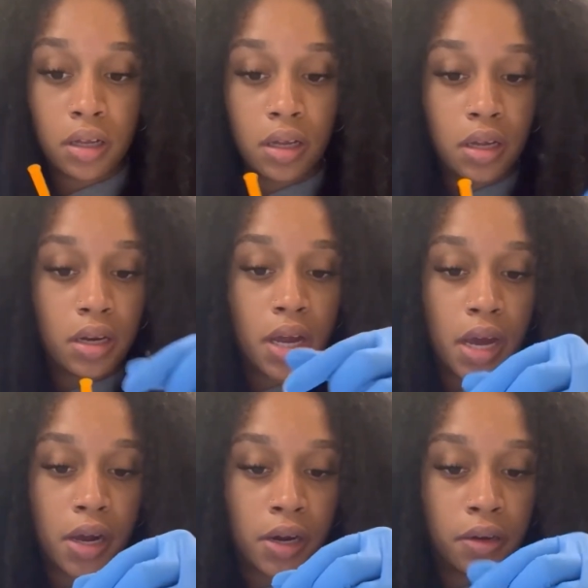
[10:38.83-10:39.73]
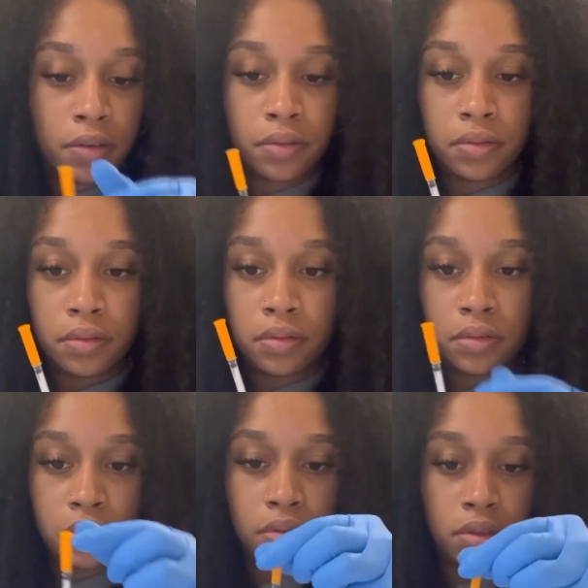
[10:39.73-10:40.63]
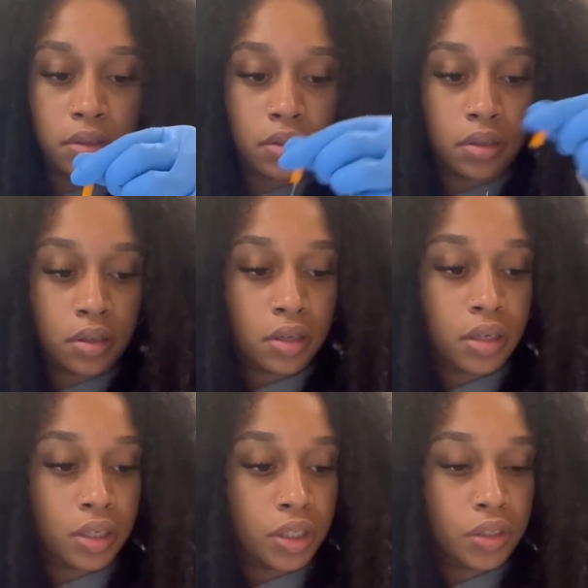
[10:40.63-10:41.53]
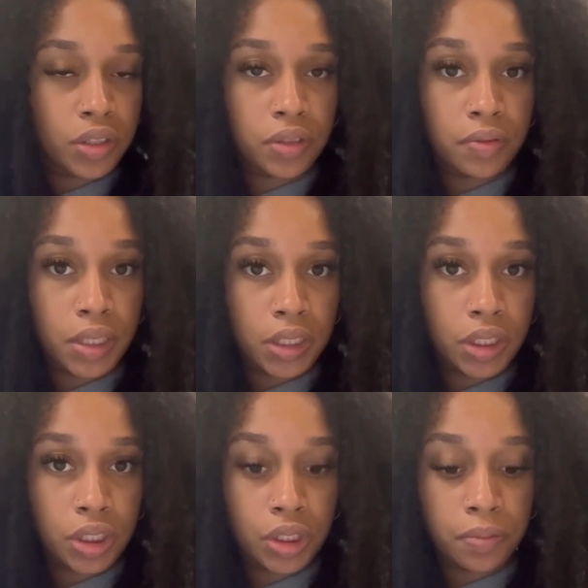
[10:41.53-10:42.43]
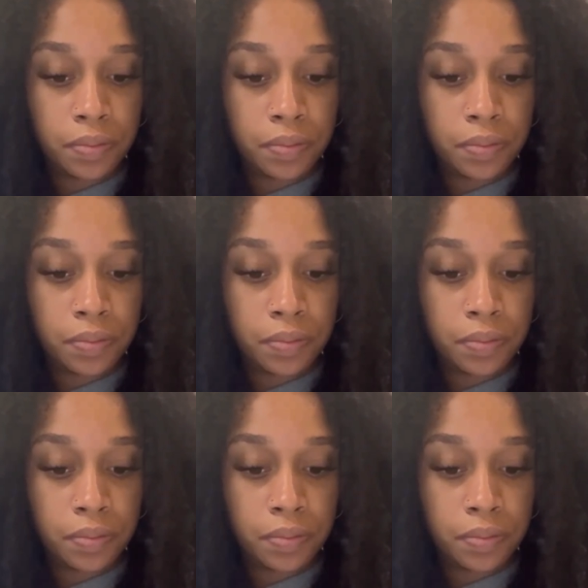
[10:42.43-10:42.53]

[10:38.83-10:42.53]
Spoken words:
in air in your syringe.